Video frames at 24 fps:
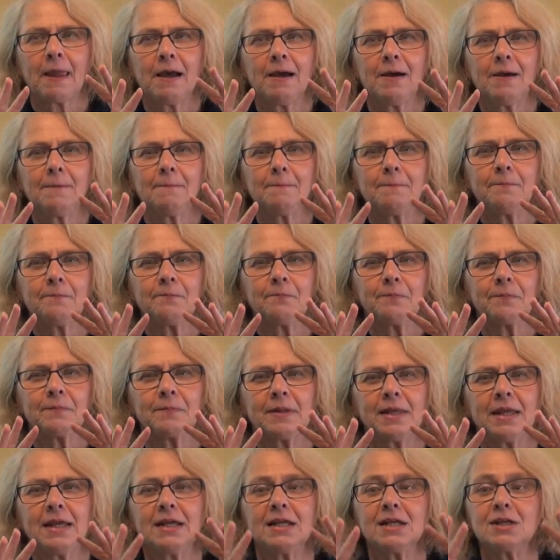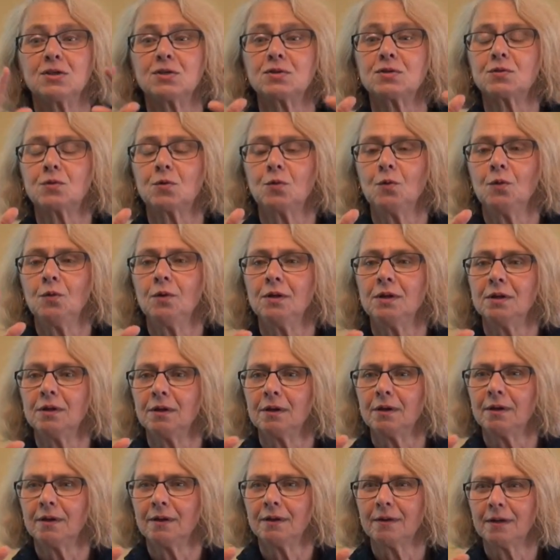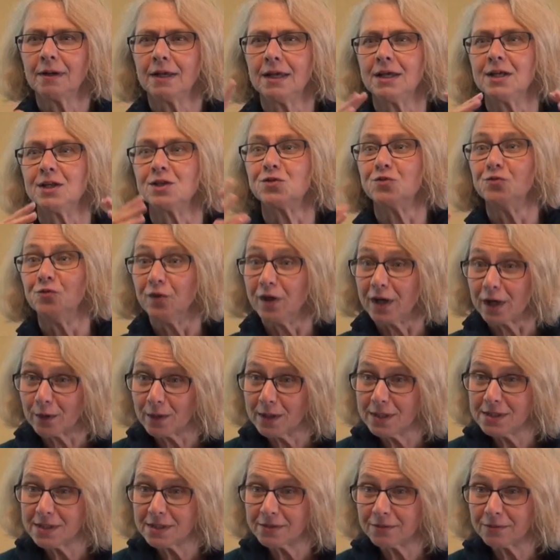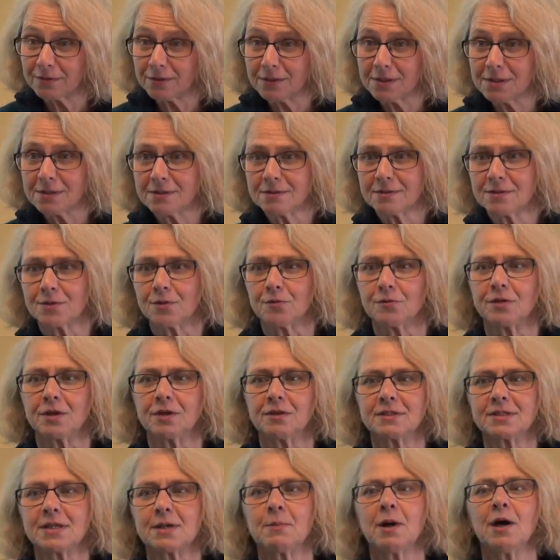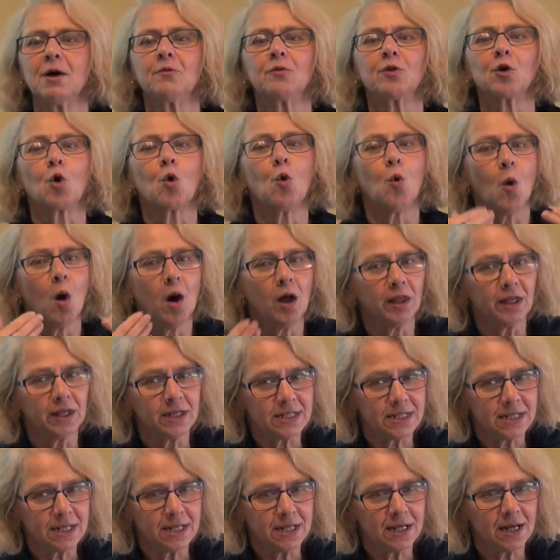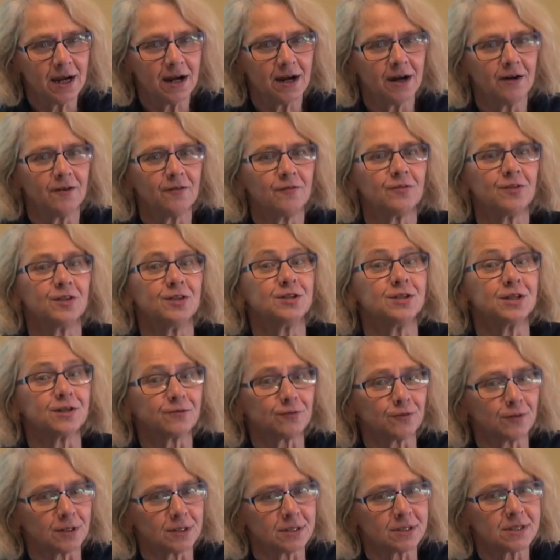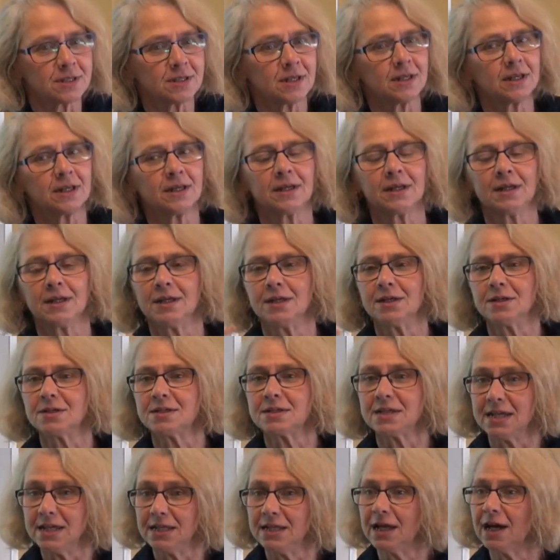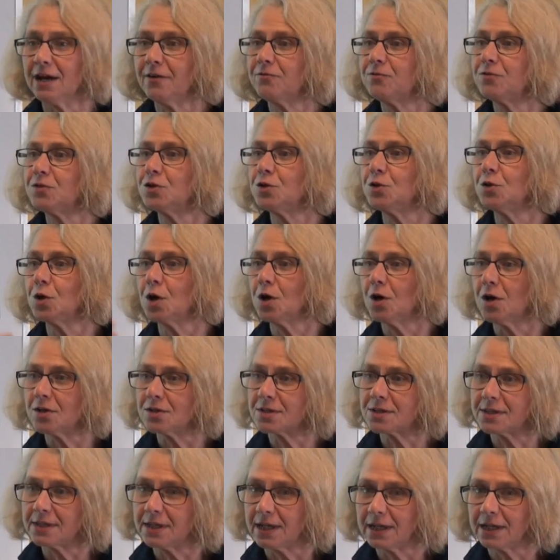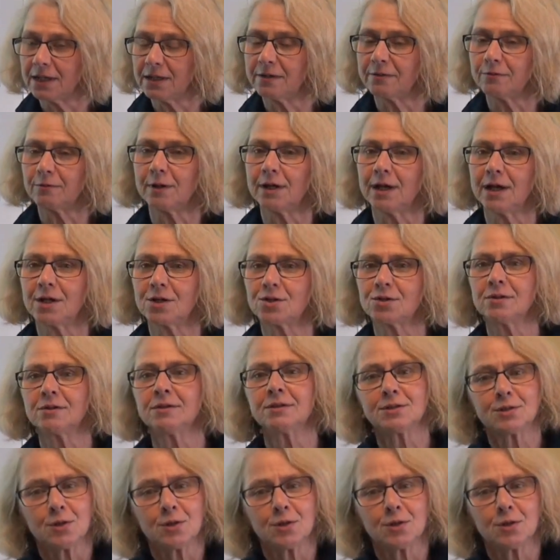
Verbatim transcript: um, it is it is very different, so that somehow the quality of the difference is enough to cause the negative reaction.